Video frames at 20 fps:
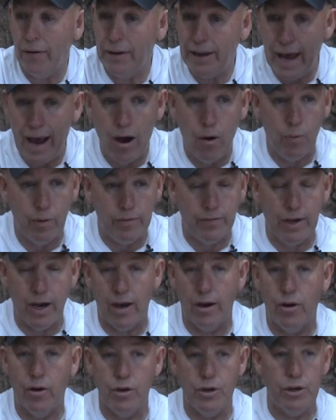Now we've
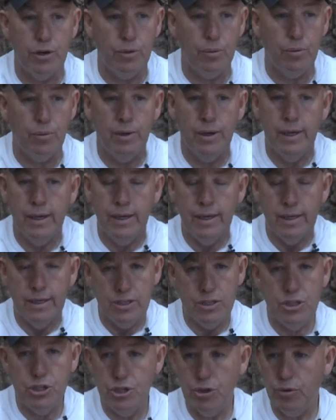got our new
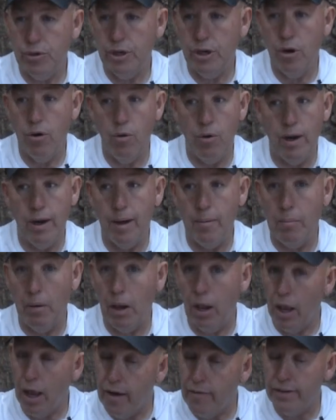studio and I'm
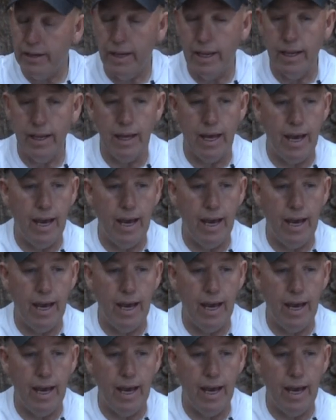loving it,